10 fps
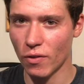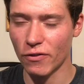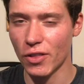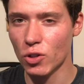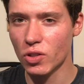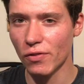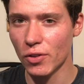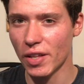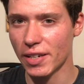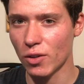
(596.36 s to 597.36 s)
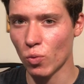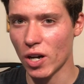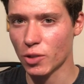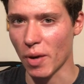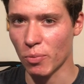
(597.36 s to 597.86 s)
For those of you that didn't
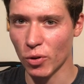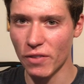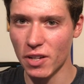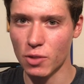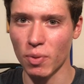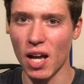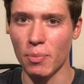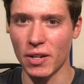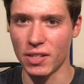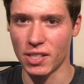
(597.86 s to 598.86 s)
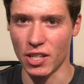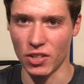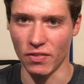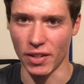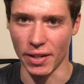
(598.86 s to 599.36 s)
watch my previous block
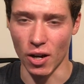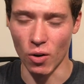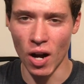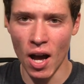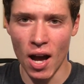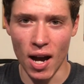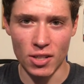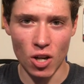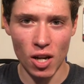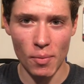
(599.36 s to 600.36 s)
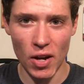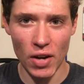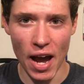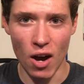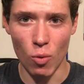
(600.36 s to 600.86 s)
periodization video, I talk about
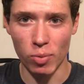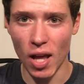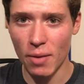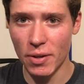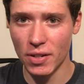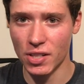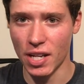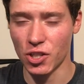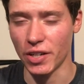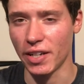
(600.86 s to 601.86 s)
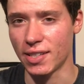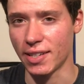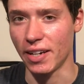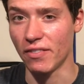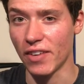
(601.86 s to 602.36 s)
how block periodization is
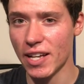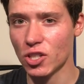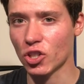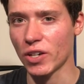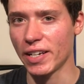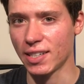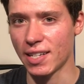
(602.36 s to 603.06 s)
an advanced training